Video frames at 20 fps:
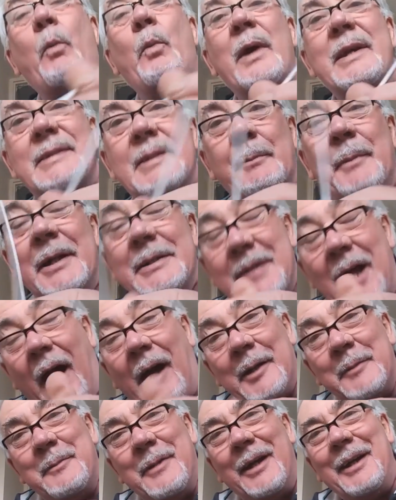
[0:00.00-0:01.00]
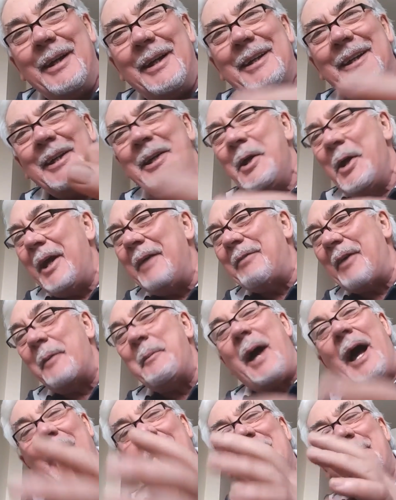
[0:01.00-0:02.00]
not wasting my time if
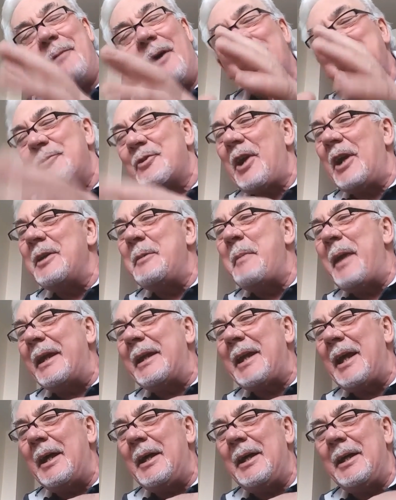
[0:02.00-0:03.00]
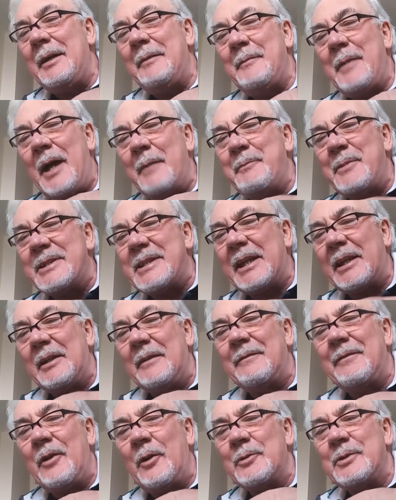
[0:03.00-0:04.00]
I'm trying to make a
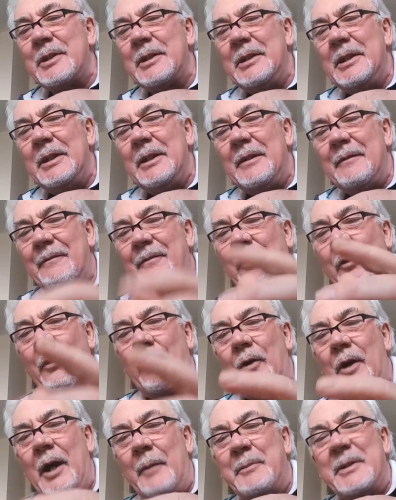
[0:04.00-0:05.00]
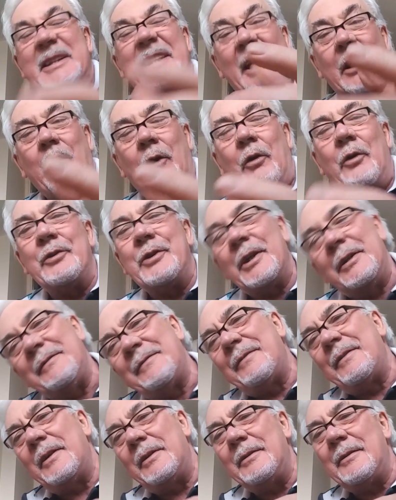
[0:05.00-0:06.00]
particular float for a particular order
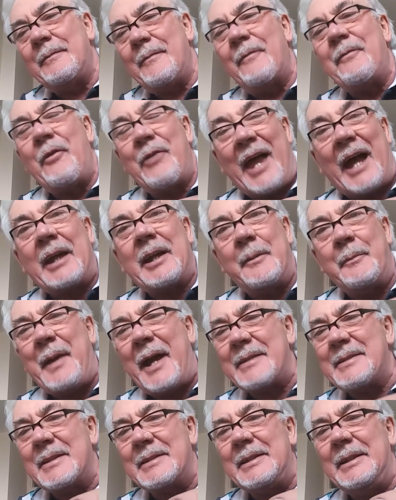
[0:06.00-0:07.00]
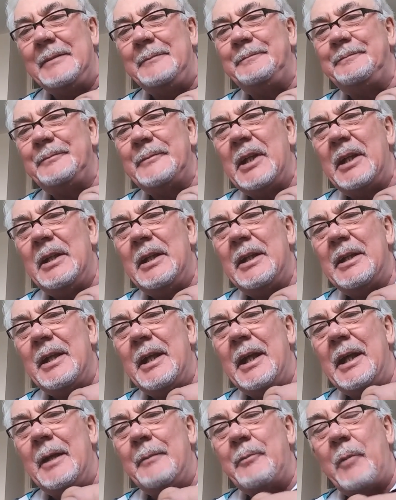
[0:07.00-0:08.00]
for that capacity.
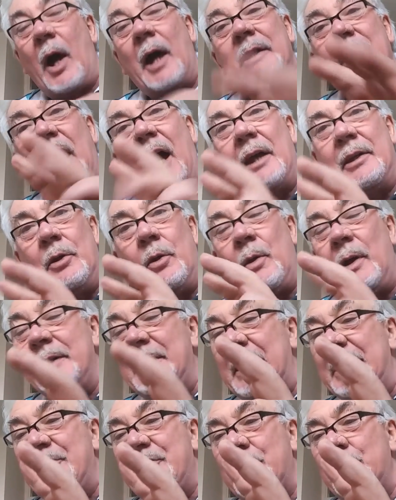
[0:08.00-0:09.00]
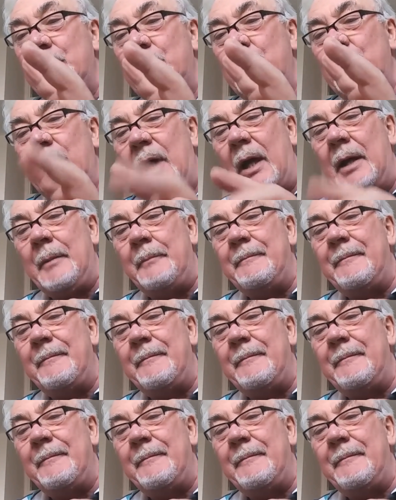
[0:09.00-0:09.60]
I know I need two